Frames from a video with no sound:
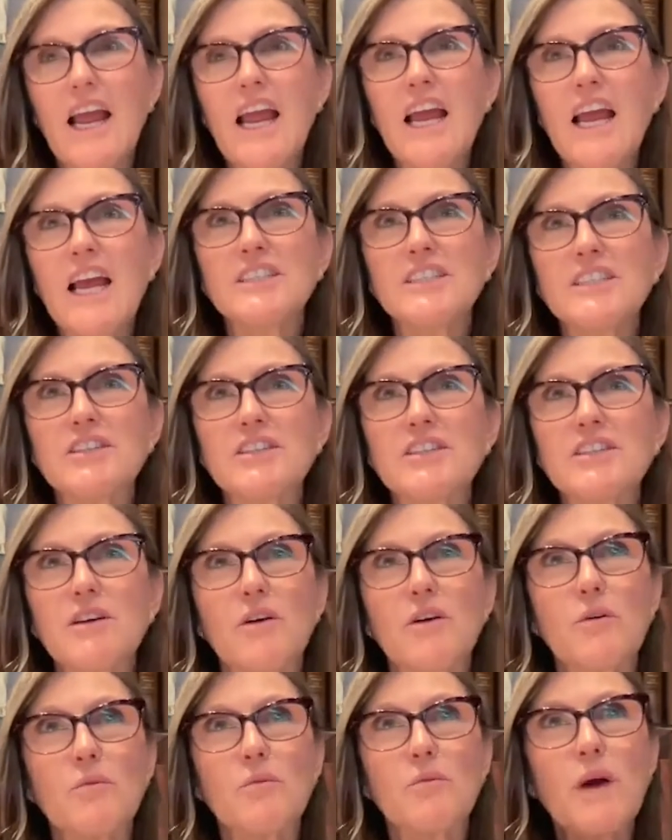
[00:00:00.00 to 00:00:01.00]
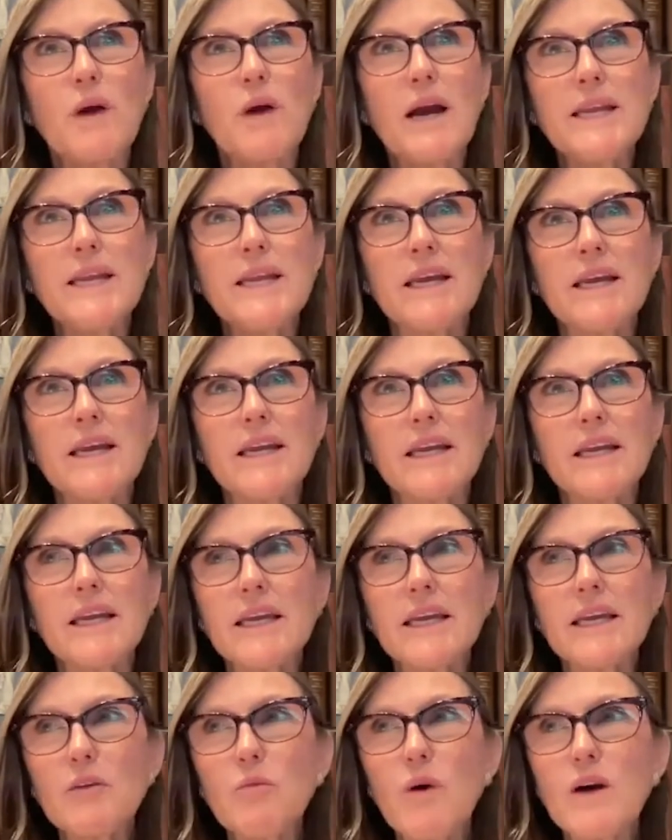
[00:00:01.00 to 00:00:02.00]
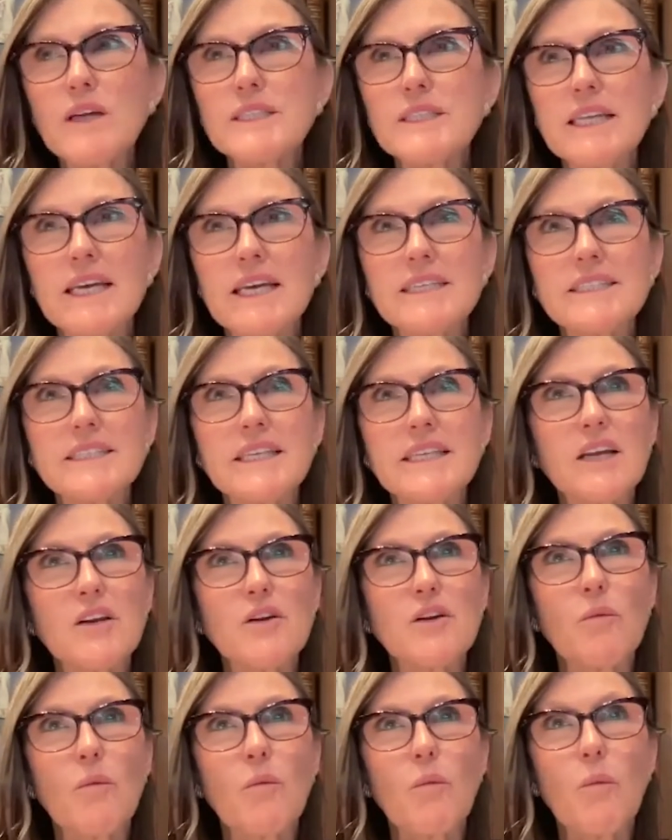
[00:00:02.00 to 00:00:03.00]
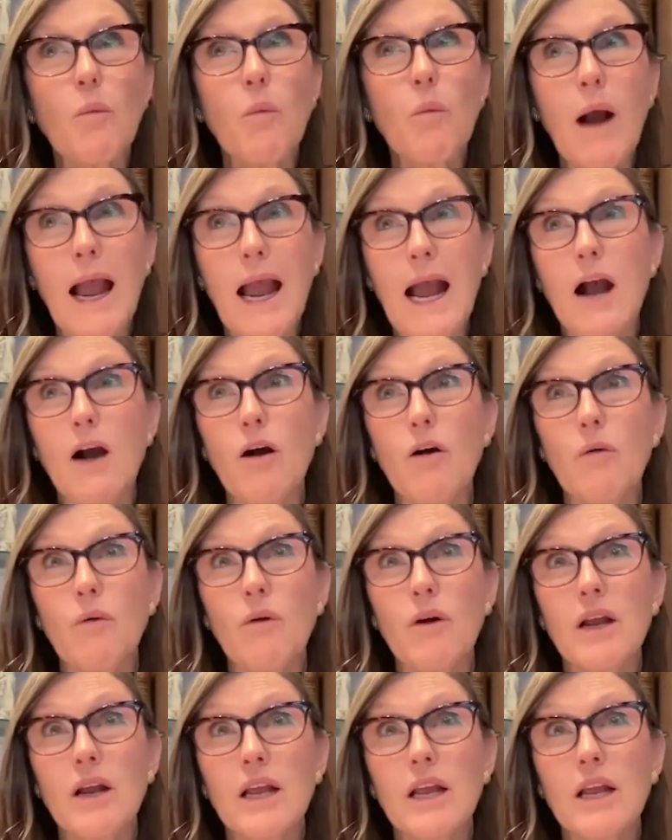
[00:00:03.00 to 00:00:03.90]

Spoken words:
And when he one day said, wow,